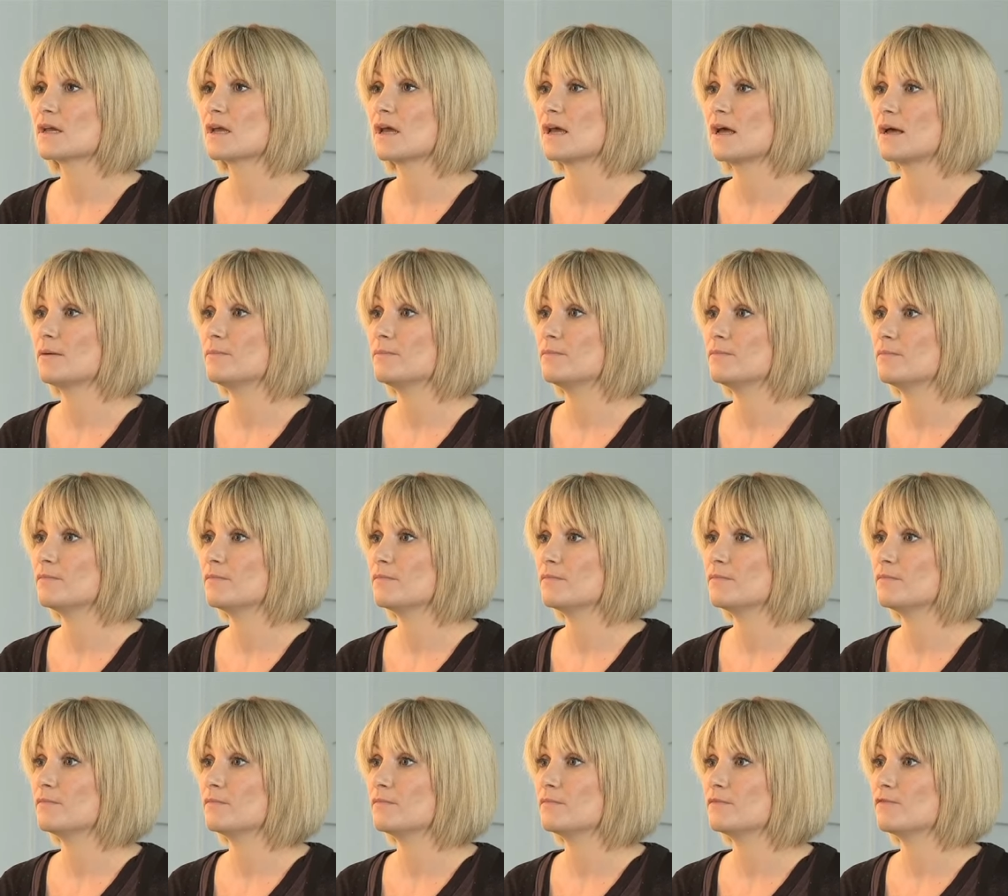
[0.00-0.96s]
um,
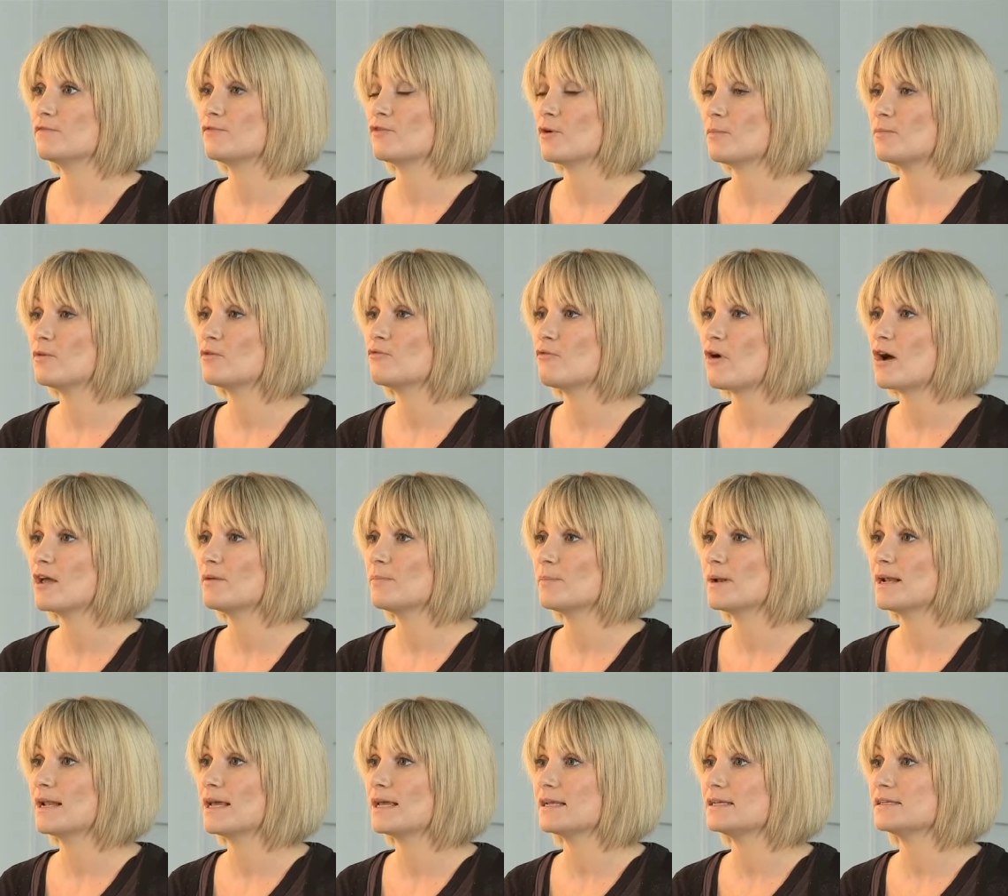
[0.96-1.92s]
from the right
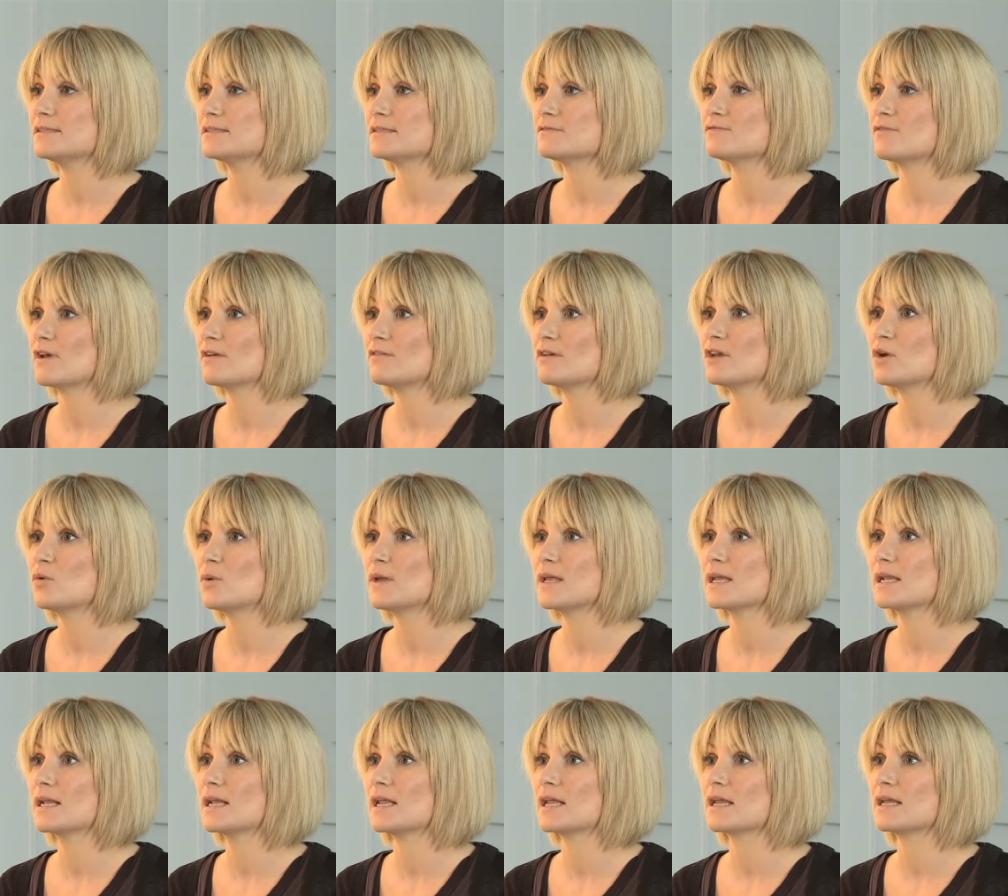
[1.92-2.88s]
place very
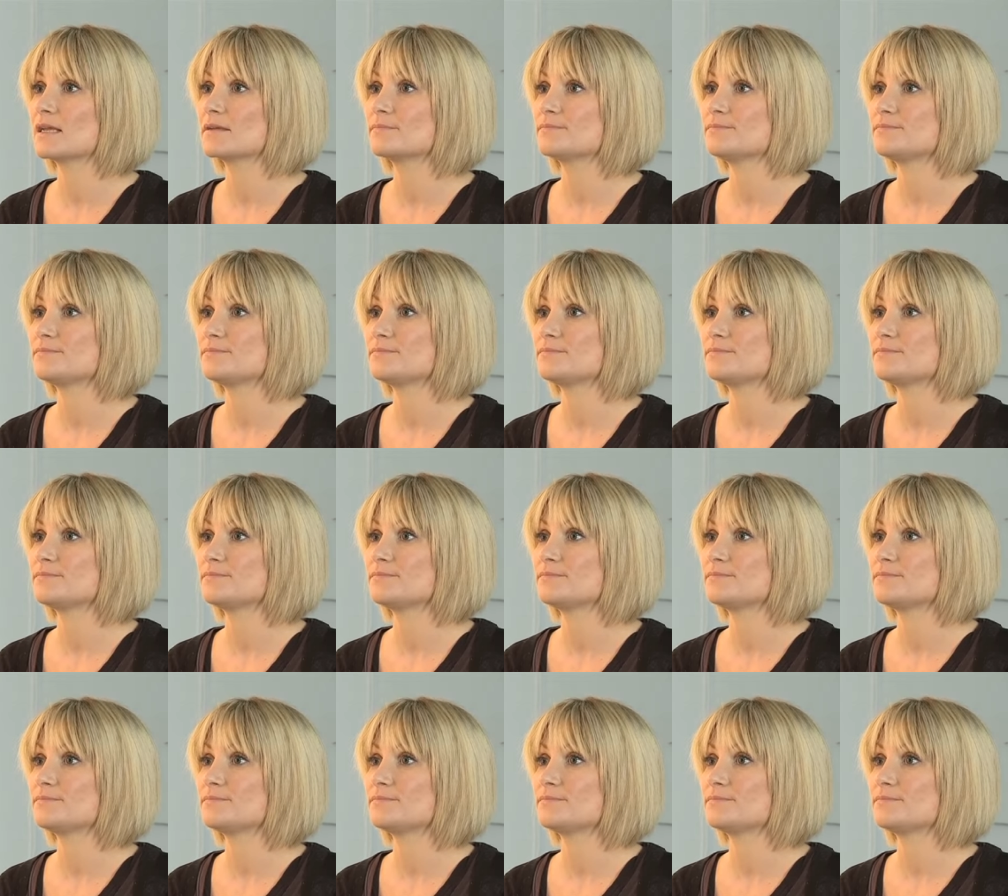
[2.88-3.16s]
quickly.